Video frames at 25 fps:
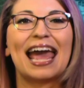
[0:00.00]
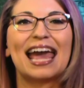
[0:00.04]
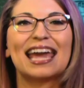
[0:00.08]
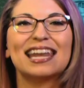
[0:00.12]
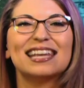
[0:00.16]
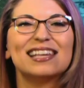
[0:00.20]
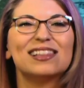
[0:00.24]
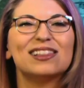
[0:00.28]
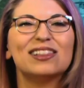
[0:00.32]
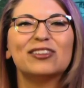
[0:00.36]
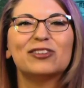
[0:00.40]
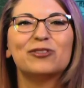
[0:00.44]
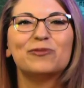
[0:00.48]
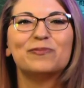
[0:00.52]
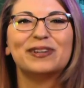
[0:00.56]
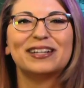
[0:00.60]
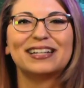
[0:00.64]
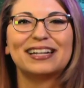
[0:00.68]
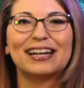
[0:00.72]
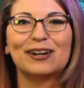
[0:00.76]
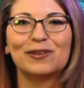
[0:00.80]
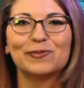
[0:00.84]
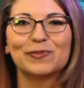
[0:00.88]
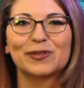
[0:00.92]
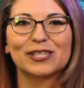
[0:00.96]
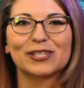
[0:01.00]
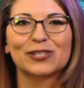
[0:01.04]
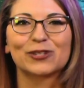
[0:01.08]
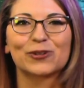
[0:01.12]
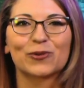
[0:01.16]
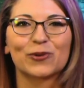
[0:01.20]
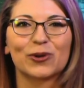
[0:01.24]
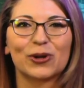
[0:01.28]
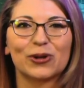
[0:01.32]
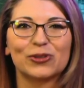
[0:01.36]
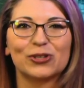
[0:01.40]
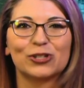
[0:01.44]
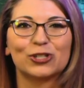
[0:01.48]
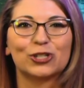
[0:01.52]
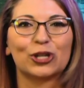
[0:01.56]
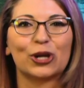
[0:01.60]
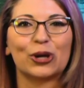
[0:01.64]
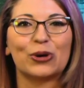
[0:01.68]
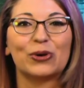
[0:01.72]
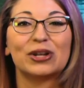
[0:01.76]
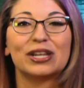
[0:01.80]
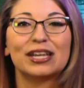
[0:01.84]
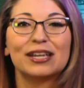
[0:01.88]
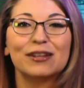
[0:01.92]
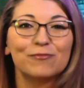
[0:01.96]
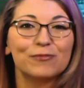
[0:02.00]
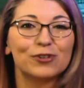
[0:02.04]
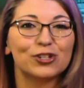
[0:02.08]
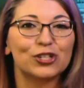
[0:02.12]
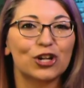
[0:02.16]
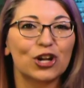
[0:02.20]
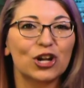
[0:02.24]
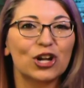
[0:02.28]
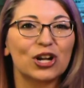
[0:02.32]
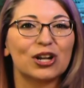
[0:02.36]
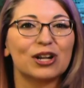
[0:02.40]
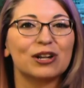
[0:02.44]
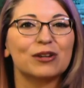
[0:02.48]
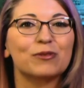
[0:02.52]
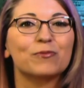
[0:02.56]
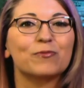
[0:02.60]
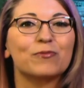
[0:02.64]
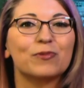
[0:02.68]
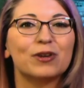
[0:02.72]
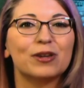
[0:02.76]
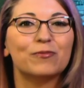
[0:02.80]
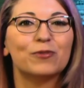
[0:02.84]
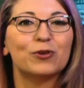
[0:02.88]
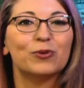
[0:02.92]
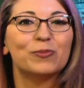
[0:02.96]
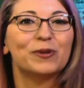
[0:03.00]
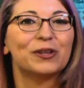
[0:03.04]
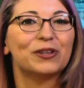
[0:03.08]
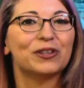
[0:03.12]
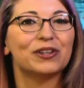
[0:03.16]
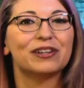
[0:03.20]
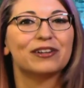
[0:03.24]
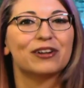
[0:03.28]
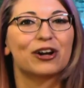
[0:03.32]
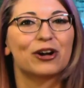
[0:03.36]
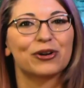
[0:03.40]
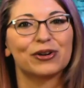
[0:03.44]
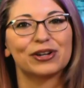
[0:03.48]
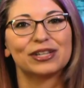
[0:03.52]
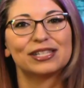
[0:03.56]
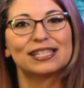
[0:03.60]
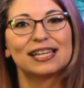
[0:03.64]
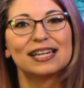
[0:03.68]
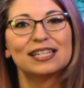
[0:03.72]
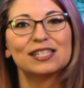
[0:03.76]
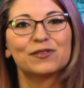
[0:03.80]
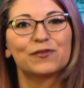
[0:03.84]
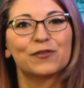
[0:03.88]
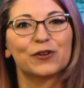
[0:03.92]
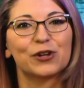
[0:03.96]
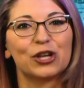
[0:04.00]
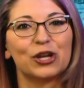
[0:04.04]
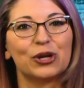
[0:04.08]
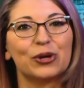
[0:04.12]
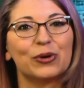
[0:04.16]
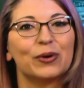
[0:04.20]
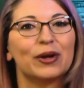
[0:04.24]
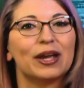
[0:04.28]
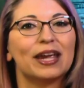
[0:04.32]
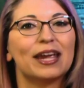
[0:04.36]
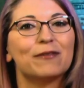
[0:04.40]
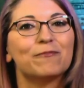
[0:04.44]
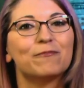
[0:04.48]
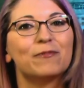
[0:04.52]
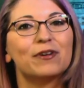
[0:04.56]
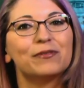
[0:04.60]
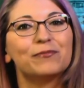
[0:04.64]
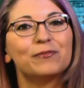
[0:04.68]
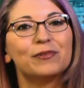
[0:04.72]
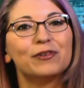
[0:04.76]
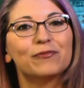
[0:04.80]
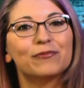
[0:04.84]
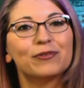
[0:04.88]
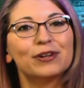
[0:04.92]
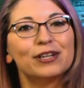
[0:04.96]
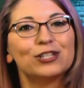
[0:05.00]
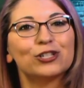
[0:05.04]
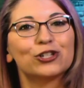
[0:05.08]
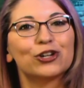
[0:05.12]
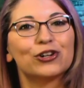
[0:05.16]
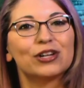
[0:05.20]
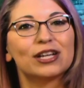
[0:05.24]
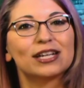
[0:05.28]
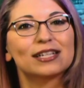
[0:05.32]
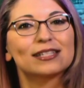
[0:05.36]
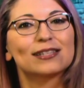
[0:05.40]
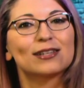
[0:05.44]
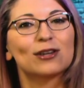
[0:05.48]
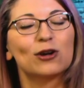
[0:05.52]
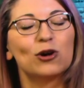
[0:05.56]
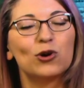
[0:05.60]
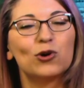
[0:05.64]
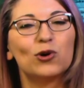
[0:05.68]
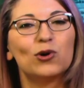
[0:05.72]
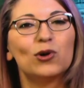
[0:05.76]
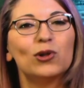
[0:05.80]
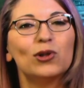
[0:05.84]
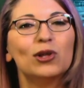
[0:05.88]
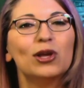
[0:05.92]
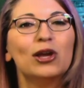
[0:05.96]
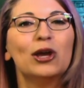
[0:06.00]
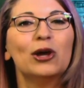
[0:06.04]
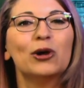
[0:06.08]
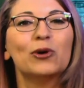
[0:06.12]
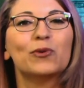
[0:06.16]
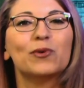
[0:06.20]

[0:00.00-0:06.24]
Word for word: Any little bit helps us grow the show, and in return, we will build an RSS for you, and when we reach our next goal,